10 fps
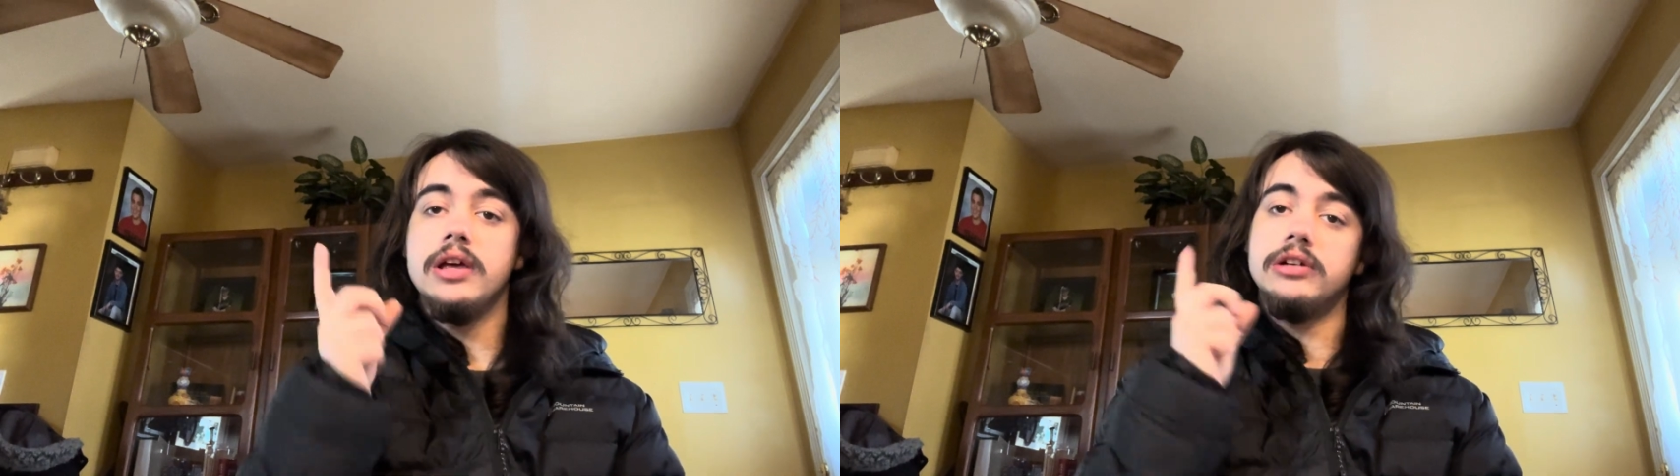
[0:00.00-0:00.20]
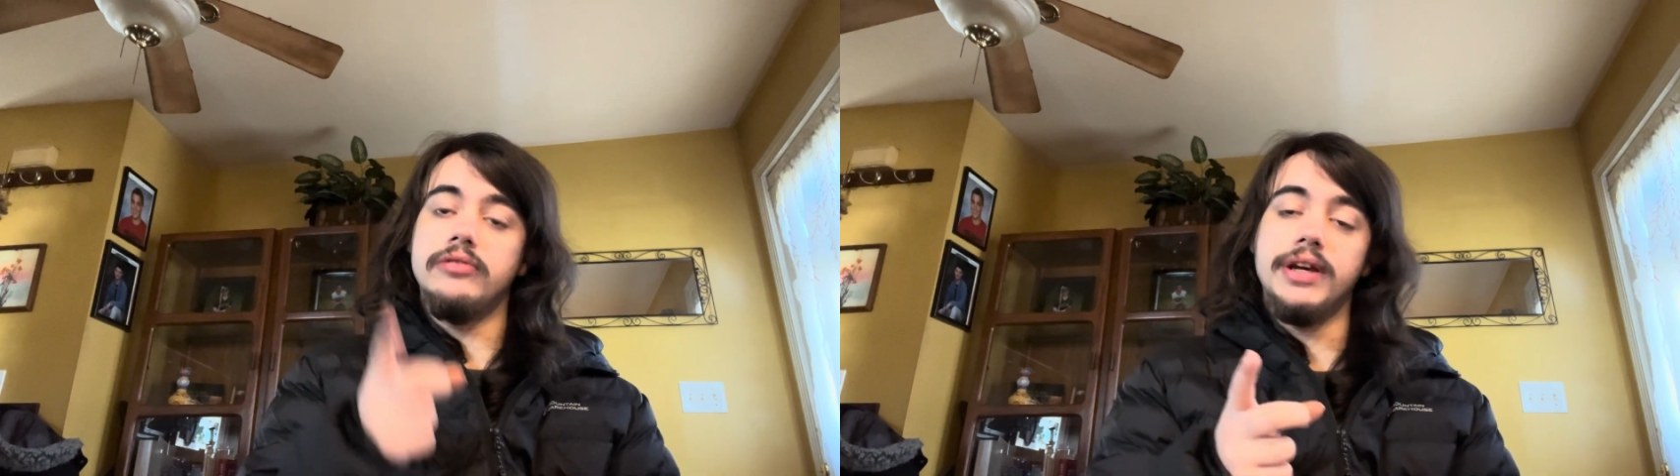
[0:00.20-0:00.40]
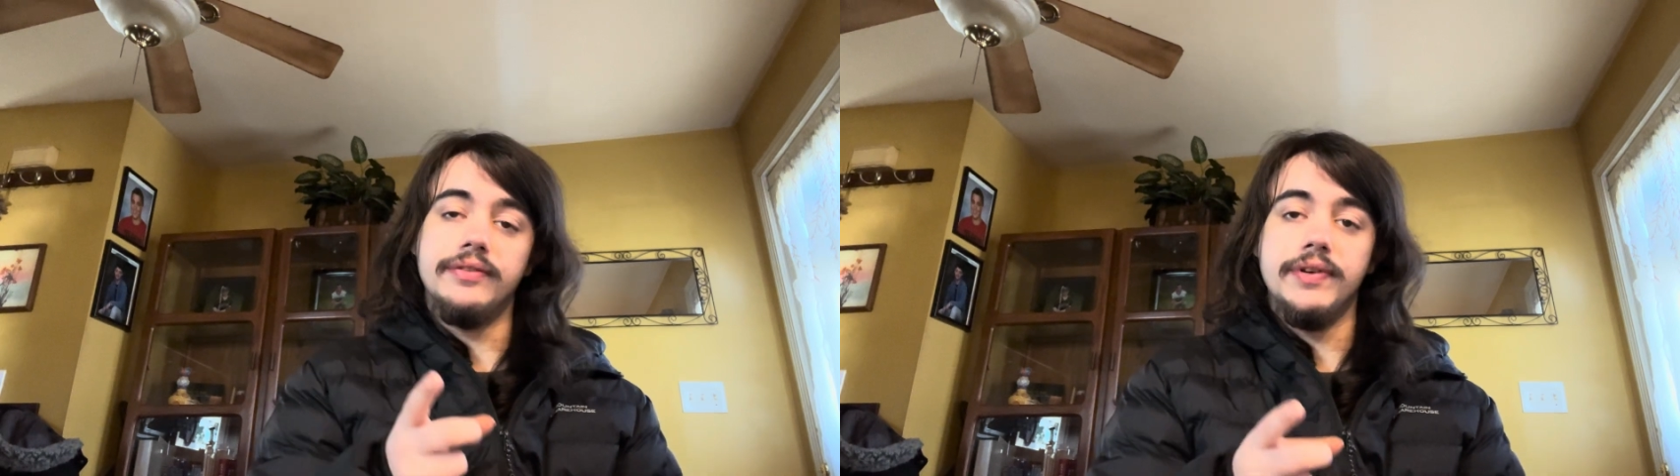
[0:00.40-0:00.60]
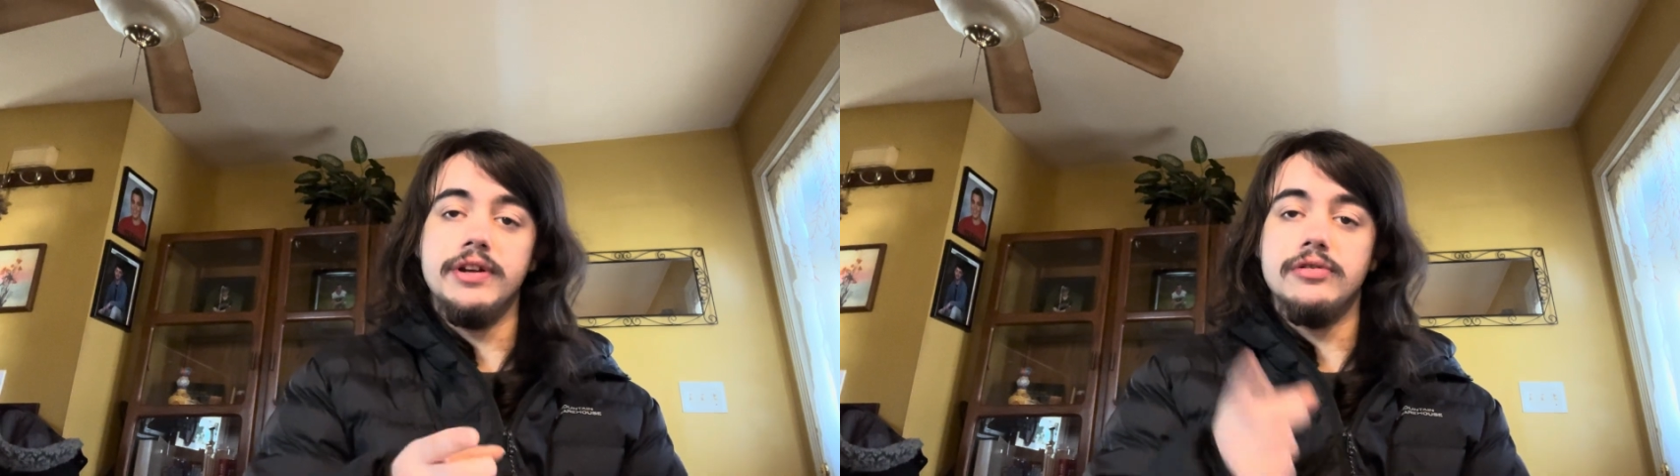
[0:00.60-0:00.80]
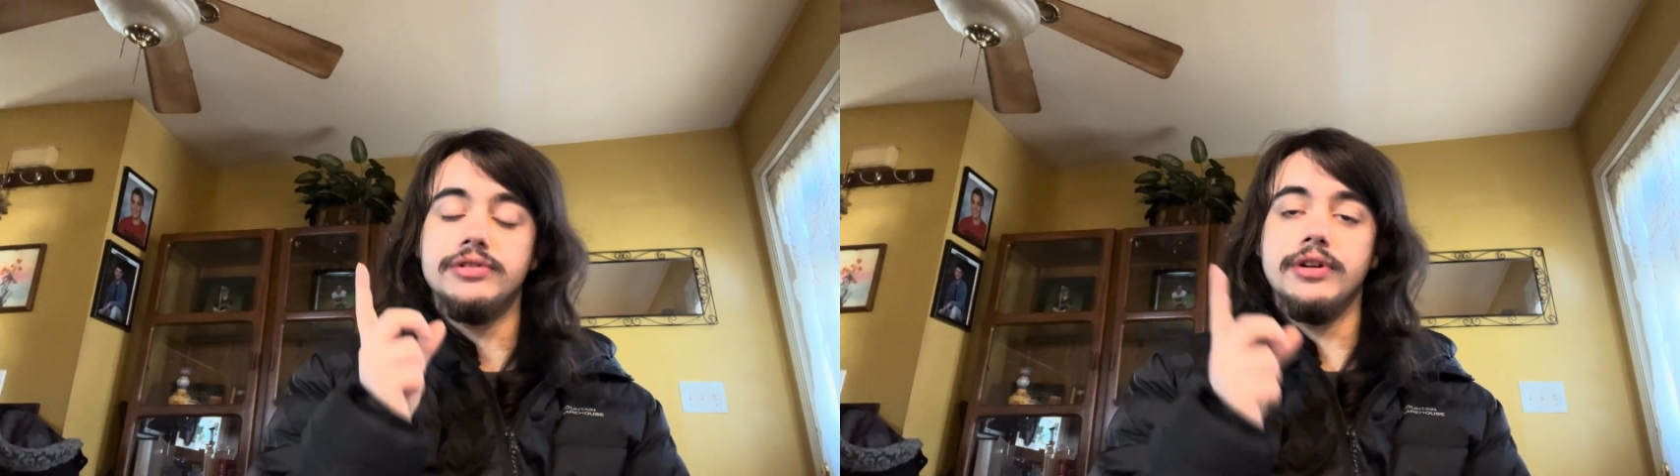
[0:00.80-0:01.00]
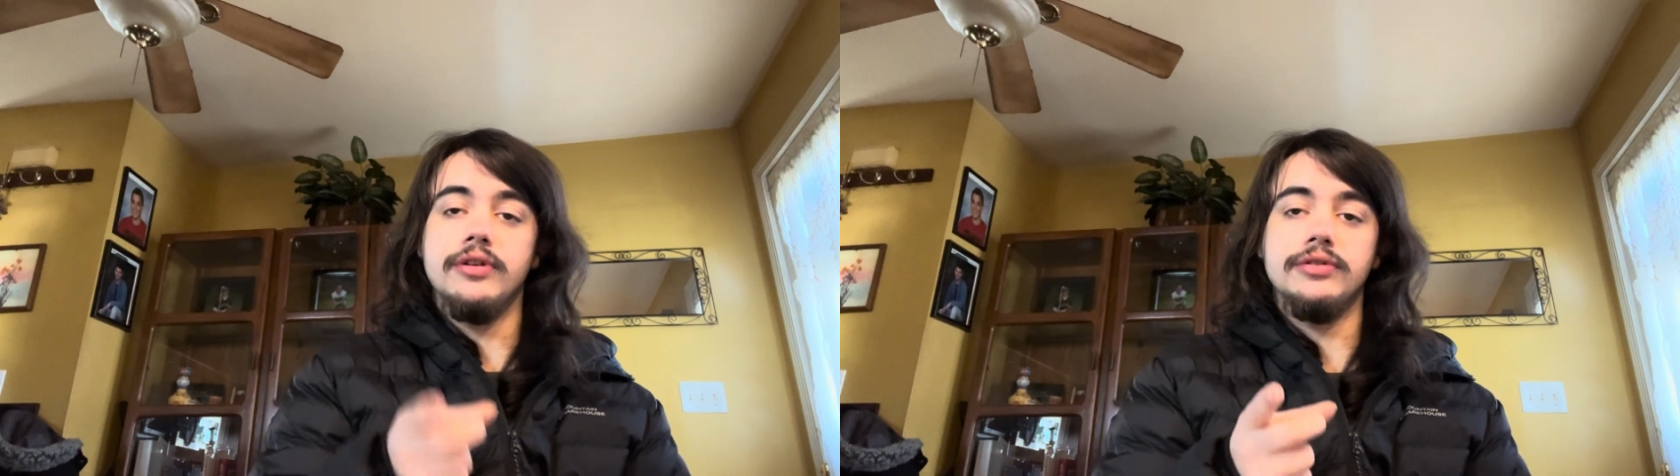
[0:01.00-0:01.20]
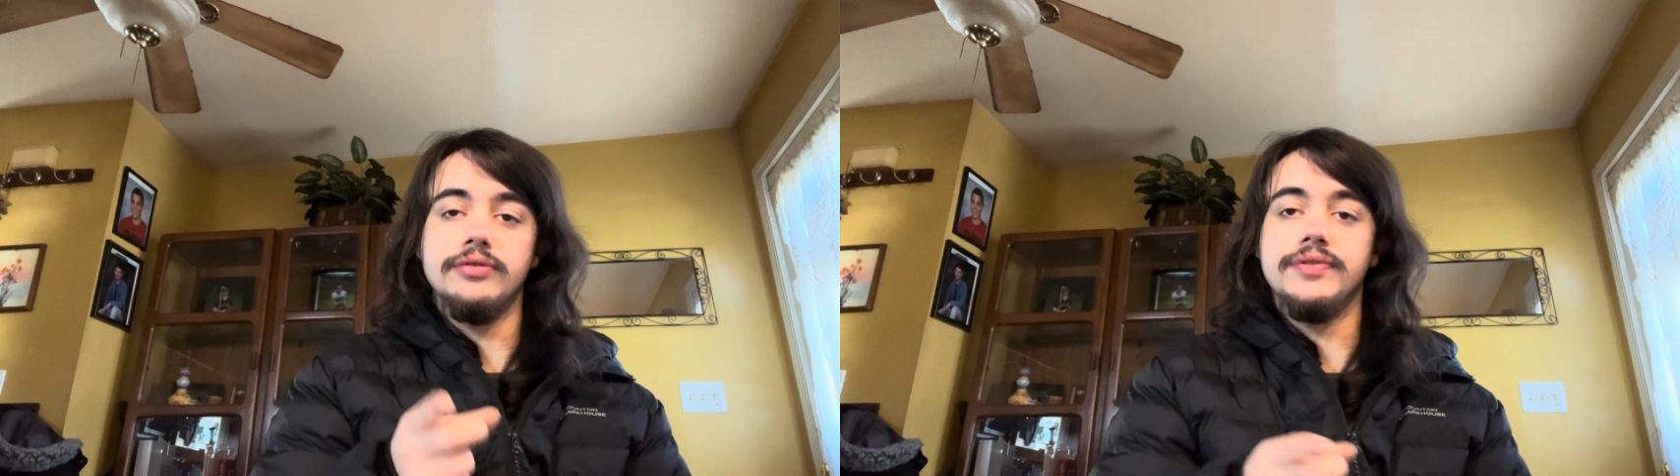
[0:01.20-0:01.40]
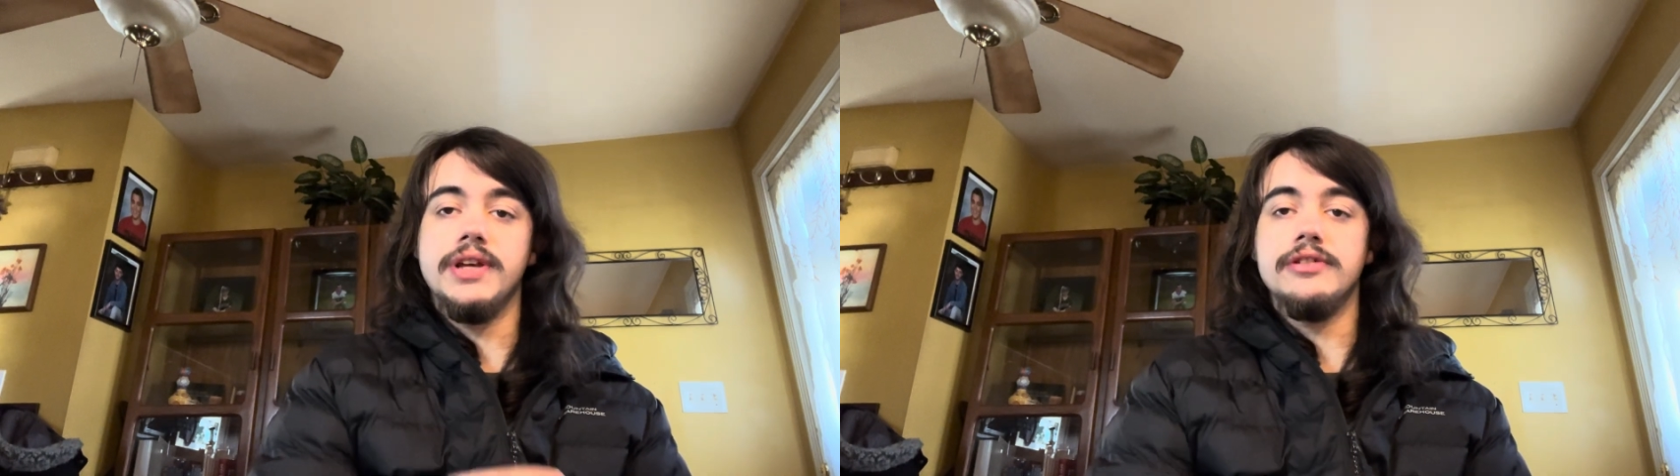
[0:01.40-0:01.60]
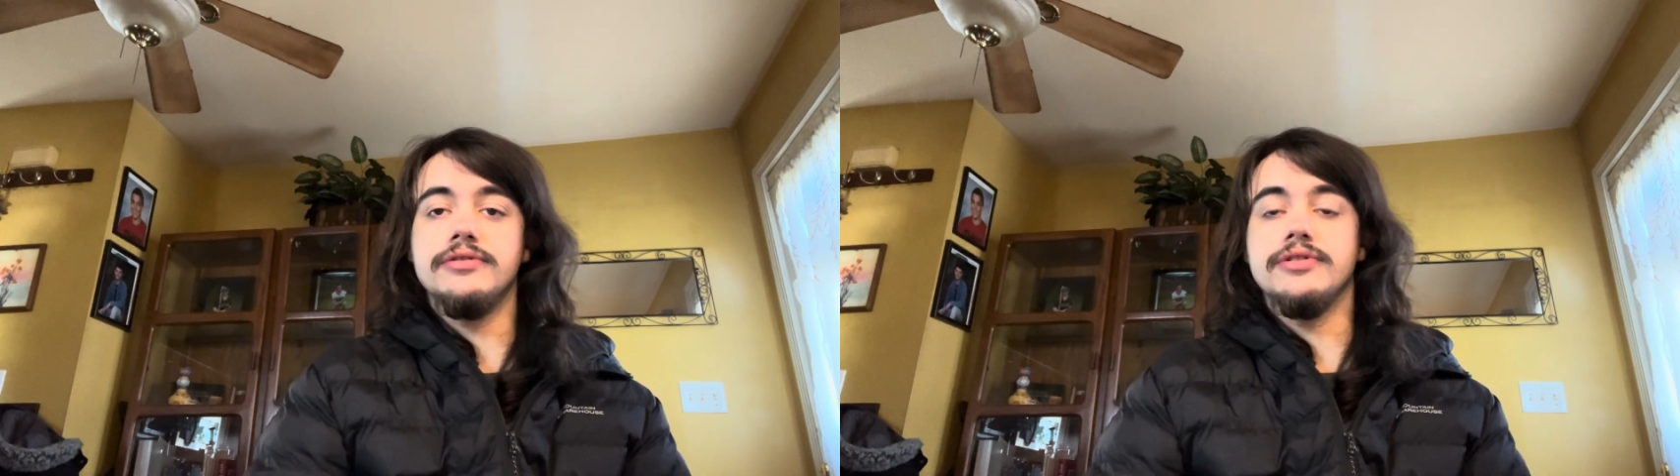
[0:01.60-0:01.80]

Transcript: like the video, and turn on notifications